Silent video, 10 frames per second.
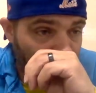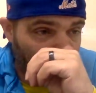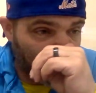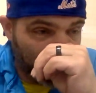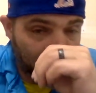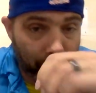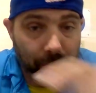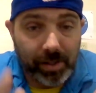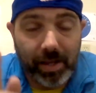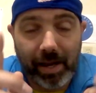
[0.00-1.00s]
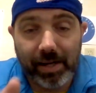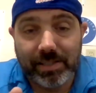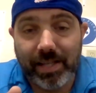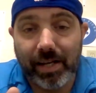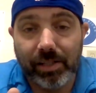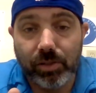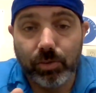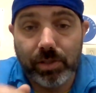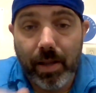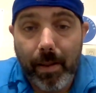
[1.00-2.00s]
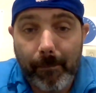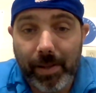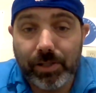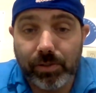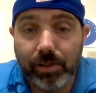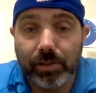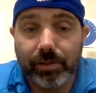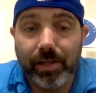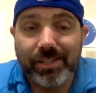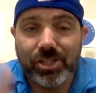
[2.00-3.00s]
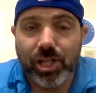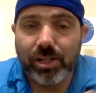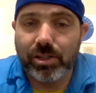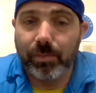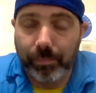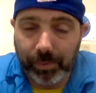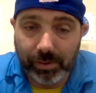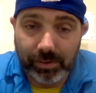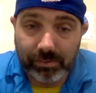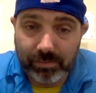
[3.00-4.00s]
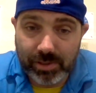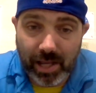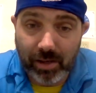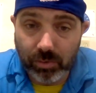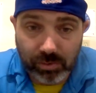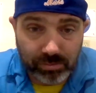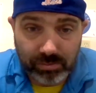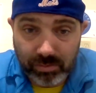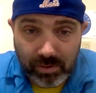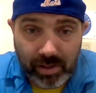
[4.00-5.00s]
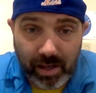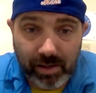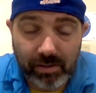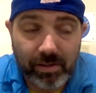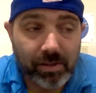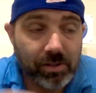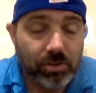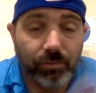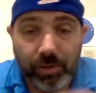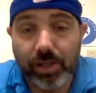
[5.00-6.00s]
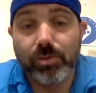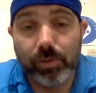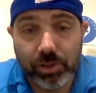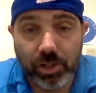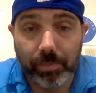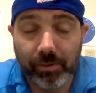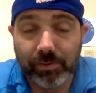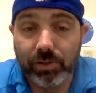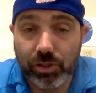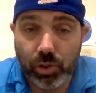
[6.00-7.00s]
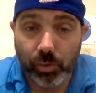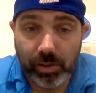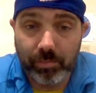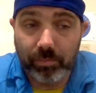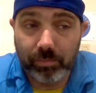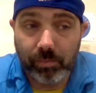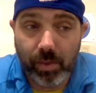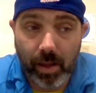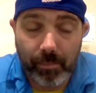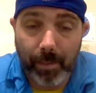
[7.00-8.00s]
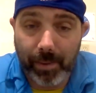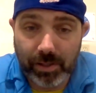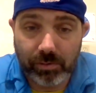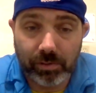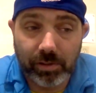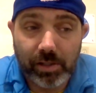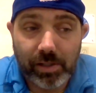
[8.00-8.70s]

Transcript: More on that in a minute. I got exciting news. Patreon has changed their billing cycle, kind of. So if you guys want to jump over and join my Patreon,